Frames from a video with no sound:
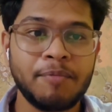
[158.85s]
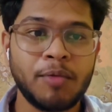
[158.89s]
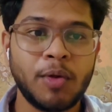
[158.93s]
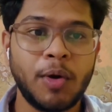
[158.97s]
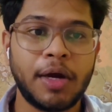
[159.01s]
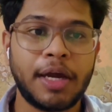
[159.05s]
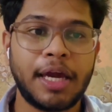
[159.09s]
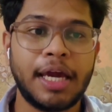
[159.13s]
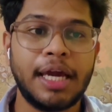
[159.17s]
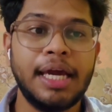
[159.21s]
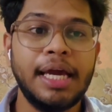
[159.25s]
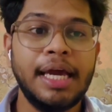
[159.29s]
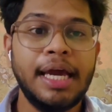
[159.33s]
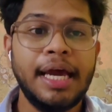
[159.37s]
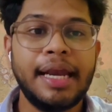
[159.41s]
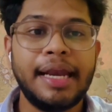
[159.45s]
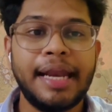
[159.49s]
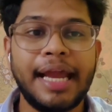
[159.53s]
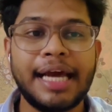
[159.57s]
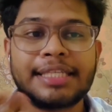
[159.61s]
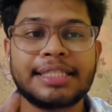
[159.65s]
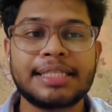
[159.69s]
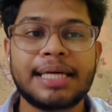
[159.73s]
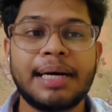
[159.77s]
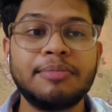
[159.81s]
Okay,
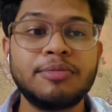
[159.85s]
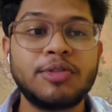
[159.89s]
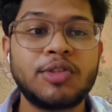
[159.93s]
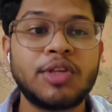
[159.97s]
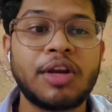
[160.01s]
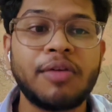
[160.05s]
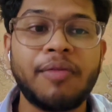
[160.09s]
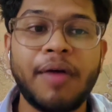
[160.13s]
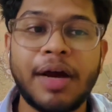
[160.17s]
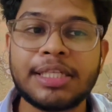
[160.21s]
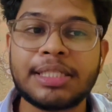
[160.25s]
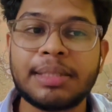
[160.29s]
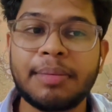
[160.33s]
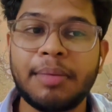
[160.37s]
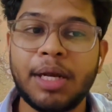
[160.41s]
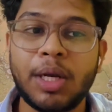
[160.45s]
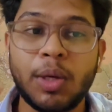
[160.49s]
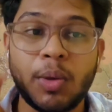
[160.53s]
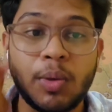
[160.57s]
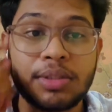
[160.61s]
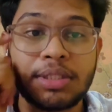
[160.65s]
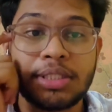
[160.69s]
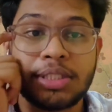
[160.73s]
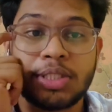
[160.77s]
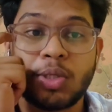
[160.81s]
next comes the revisable
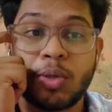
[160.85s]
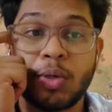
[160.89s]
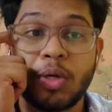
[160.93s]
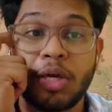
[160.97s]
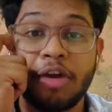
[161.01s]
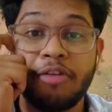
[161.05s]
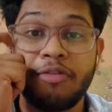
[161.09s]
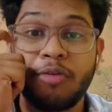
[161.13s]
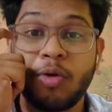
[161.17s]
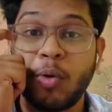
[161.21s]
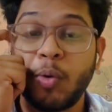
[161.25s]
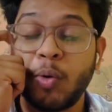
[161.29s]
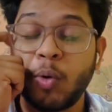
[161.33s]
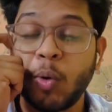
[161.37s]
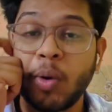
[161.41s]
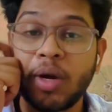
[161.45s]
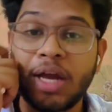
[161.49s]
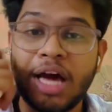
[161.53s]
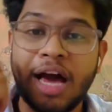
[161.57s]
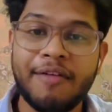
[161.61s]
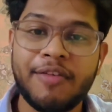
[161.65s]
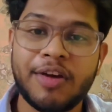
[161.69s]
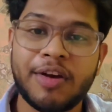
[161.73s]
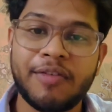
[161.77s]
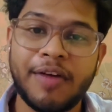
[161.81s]
notes. So if you don't
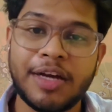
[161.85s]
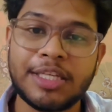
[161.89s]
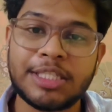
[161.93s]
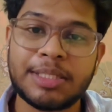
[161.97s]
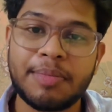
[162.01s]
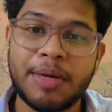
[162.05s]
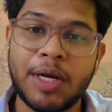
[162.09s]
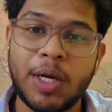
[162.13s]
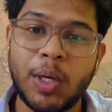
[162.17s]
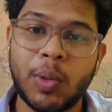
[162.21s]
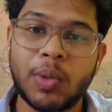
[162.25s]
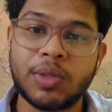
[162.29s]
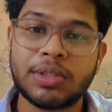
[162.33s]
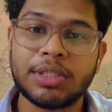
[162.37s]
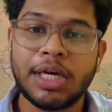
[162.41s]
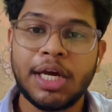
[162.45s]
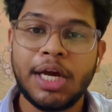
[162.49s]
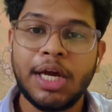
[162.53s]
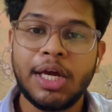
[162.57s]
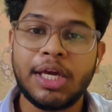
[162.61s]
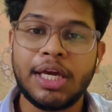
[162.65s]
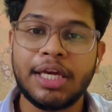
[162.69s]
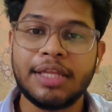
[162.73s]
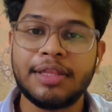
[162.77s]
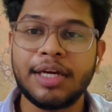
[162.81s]
have a revisable notes,
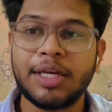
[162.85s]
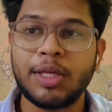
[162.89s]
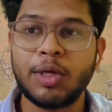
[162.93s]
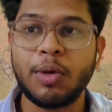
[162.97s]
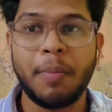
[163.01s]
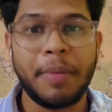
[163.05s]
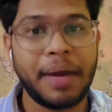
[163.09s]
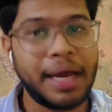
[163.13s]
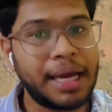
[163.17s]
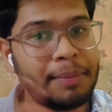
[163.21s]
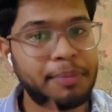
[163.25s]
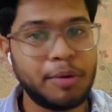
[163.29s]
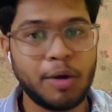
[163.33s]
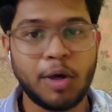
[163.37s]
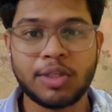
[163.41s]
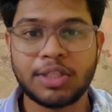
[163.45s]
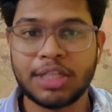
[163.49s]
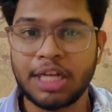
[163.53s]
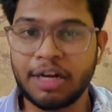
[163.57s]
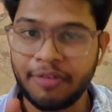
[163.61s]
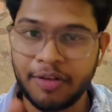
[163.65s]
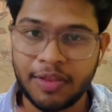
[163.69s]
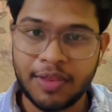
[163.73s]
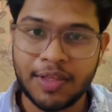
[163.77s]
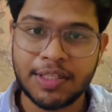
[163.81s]
either you make up
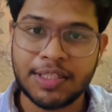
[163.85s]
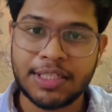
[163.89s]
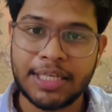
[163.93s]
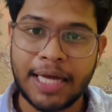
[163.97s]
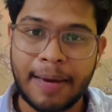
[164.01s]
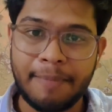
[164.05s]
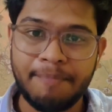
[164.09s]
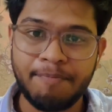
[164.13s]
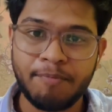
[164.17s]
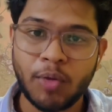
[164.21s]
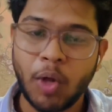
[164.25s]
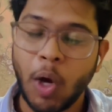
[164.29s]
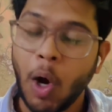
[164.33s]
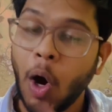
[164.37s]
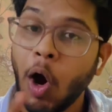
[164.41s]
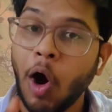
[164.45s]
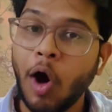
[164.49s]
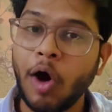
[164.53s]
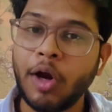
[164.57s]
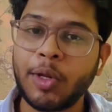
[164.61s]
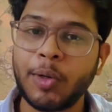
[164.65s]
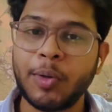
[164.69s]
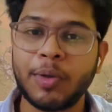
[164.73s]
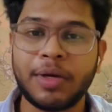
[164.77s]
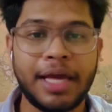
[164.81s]
yourself in this time
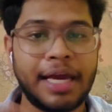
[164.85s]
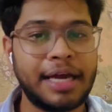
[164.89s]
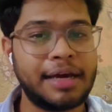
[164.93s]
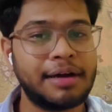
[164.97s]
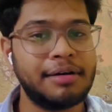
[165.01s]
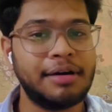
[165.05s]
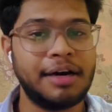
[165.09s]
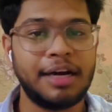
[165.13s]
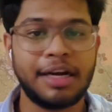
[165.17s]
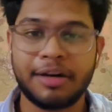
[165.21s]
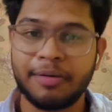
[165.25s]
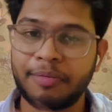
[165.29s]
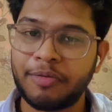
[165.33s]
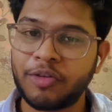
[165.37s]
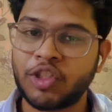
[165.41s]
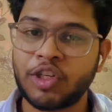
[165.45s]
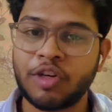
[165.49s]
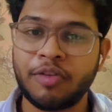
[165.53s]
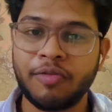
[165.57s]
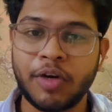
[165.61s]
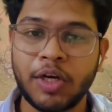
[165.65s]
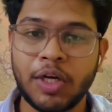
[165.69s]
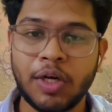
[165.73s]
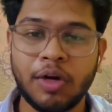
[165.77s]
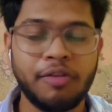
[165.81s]
or you take a
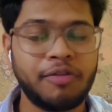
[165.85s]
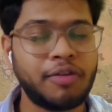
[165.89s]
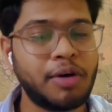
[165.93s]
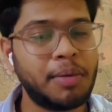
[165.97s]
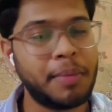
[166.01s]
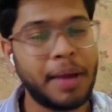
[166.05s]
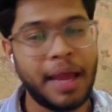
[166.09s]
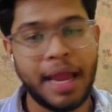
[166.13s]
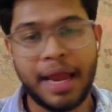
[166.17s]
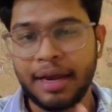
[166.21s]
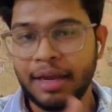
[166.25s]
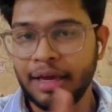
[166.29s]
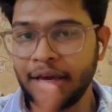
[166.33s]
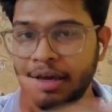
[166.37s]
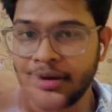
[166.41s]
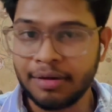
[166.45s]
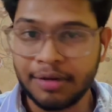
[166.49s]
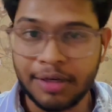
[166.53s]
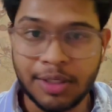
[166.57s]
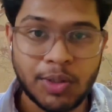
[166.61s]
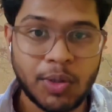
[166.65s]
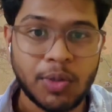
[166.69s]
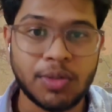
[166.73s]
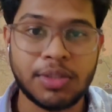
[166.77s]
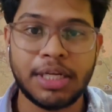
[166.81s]
revision video from any
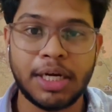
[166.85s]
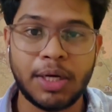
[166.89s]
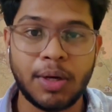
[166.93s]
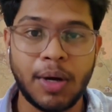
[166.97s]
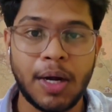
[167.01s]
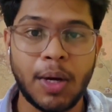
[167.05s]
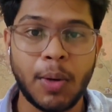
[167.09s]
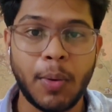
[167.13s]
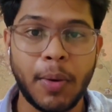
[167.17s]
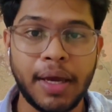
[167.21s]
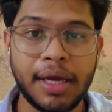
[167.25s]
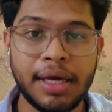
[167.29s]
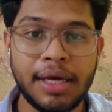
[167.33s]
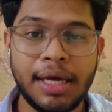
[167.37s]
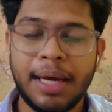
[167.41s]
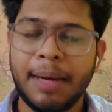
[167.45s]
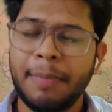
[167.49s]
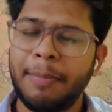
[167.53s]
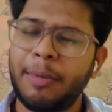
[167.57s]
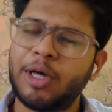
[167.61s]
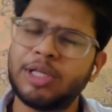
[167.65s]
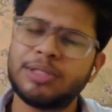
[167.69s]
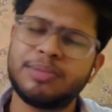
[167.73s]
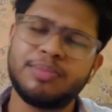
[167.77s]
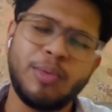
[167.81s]
resource that you are doing,
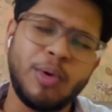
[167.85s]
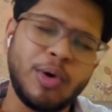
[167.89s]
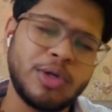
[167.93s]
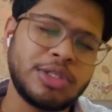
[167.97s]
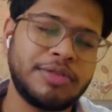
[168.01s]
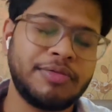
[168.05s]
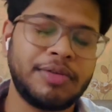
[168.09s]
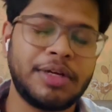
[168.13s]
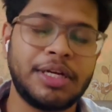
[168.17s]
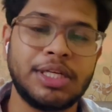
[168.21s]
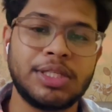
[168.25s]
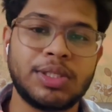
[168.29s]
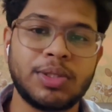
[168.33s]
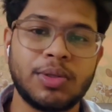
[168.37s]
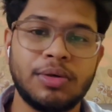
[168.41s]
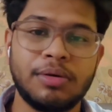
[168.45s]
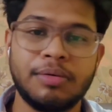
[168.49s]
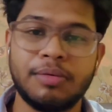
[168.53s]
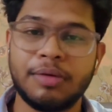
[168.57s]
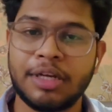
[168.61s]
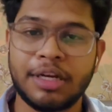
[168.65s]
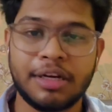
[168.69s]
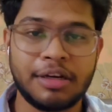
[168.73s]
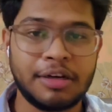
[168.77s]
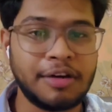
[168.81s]
because most of the
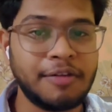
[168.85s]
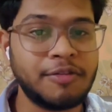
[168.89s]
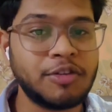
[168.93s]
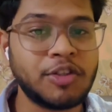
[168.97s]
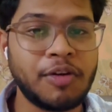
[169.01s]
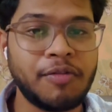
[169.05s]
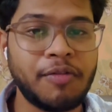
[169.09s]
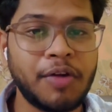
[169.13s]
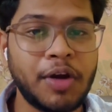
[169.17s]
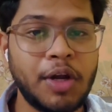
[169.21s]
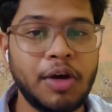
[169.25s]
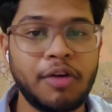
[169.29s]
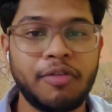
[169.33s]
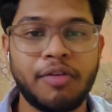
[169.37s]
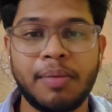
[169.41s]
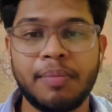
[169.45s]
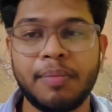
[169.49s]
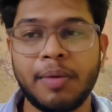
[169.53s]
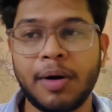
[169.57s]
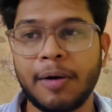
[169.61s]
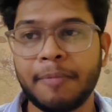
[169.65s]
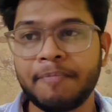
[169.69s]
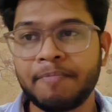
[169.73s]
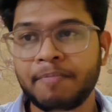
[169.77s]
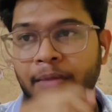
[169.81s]
revision video
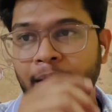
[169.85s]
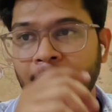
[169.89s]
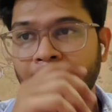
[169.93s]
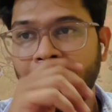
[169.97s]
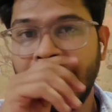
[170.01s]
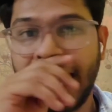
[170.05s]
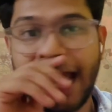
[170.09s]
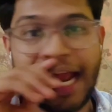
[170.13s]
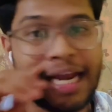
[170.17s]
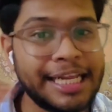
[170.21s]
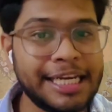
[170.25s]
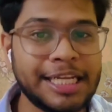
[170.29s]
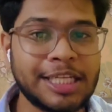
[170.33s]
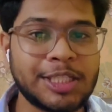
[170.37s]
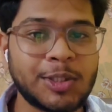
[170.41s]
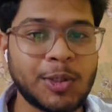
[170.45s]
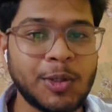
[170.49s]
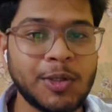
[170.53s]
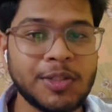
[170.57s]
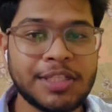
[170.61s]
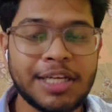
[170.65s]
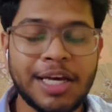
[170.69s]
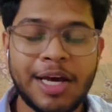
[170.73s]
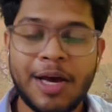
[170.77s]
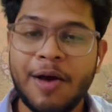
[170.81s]
from any
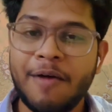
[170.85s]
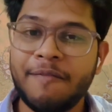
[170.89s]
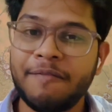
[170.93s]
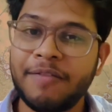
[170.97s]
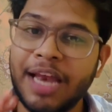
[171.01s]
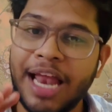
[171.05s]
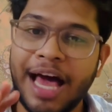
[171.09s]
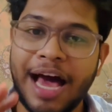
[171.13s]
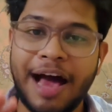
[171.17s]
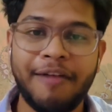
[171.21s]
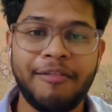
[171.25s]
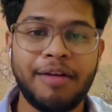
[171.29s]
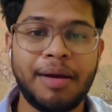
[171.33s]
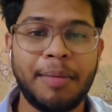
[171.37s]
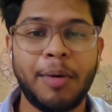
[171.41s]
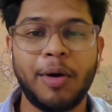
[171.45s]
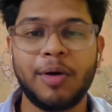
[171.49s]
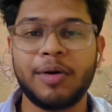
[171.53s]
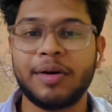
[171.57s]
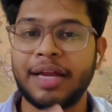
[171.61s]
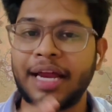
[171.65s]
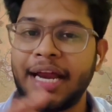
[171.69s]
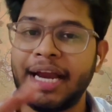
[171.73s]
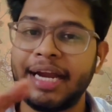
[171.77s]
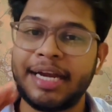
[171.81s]
resource will have
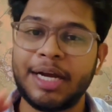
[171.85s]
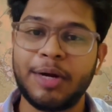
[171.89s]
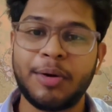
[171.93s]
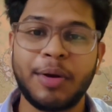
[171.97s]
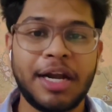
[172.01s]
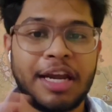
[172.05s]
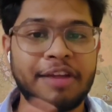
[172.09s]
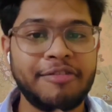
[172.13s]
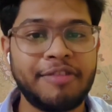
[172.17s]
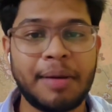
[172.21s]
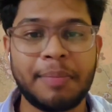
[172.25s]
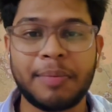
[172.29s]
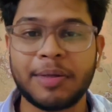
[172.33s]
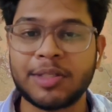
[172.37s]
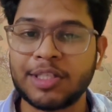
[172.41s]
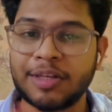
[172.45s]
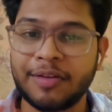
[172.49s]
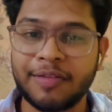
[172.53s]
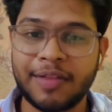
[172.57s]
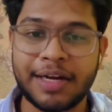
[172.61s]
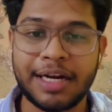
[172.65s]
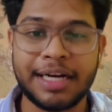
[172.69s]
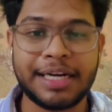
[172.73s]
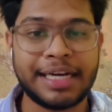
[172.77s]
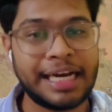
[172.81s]
about 80 to 85% of
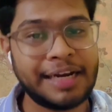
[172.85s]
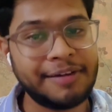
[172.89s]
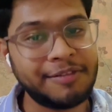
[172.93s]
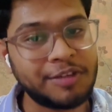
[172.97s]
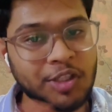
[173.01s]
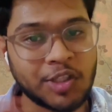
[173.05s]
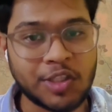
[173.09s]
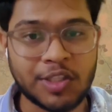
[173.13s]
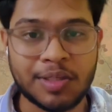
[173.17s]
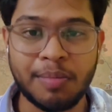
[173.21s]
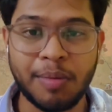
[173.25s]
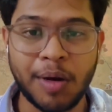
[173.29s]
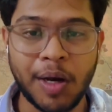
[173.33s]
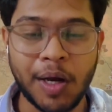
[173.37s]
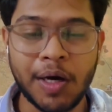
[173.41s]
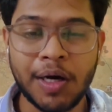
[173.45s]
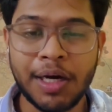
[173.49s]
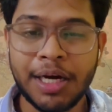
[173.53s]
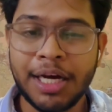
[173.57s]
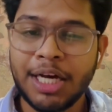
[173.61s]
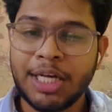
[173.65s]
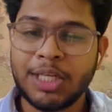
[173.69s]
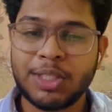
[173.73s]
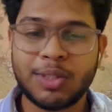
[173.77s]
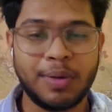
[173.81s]
the content which is similar.
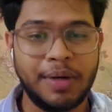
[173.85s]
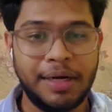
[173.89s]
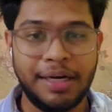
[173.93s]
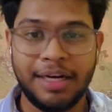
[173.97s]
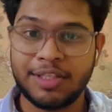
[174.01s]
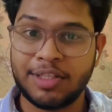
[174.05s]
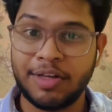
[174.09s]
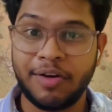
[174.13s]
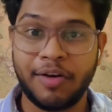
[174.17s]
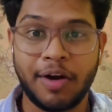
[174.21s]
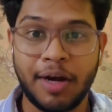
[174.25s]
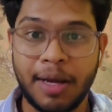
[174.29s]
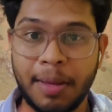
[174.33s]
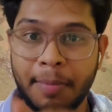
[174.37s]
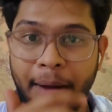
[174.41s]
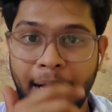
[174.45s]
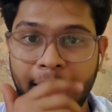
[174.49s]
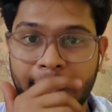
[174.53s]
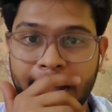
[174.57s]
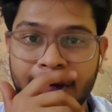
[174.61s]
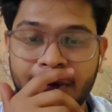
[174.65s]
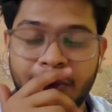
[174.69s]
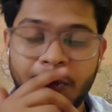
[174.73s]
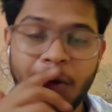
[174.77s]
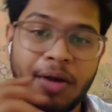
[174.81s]
So it doesn't really
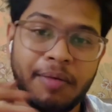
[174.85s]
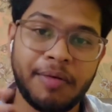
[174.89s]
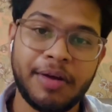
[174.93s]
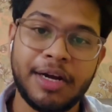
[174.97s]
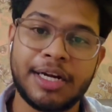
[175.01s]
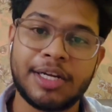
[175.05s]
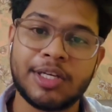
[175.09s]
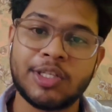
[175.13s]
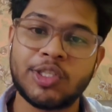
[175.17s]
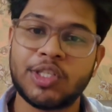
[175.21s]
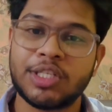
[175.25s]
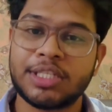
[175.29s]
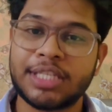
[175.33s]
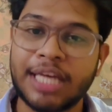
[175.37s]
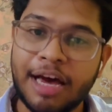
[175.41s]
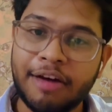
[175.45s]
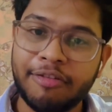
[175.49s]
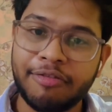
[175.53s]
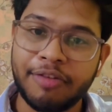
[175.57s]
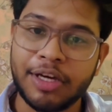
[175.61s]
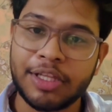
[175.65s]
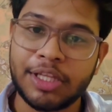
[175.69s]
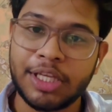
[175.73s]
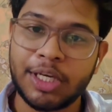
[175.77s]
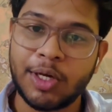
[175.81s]
matter. Whatever it is, just have
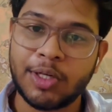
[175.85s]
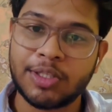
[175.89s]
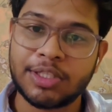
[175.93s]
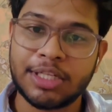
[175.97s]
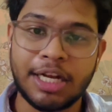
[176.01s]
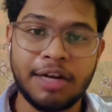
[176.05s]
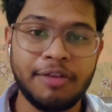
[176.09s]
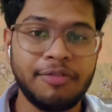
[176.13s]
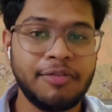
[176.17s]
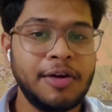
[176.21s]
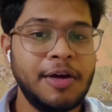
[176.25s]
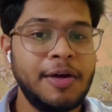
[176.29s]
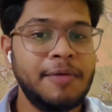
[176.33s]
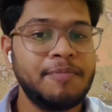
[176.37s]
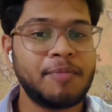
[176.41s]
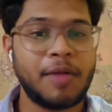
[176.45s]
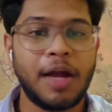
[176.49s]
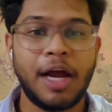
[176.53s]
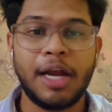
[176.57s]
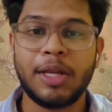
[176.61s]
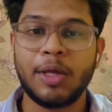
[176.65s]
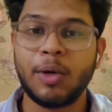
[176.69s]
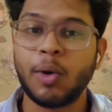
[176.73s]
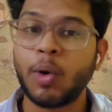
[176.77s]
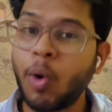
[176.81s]
faith in yourself
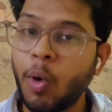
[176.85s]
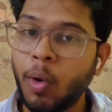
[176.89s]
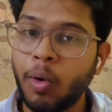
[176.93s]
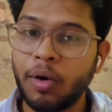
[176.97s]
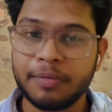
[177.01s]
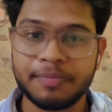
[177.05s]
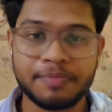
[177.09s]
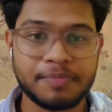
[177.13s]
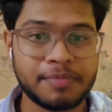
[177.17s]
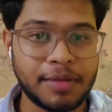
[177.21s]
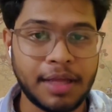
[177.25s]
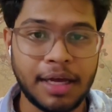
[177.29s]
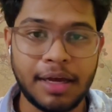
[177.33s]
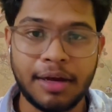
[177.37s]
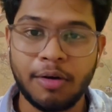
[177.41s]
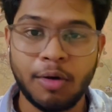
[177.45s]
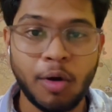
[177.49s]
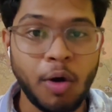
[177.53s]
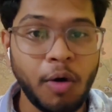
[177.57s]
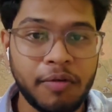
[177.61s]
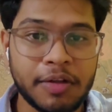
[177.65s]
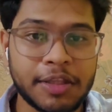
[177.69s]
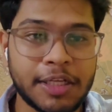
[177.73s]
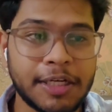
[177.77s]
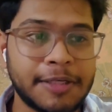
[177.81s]
and you
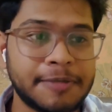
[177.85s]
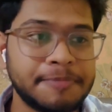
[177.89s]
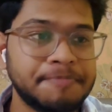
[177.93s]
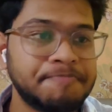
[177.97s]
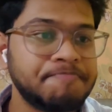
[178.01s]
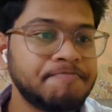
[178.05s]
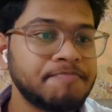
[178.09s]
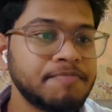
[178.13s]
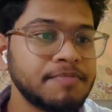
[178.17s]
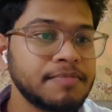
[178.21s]
go with it.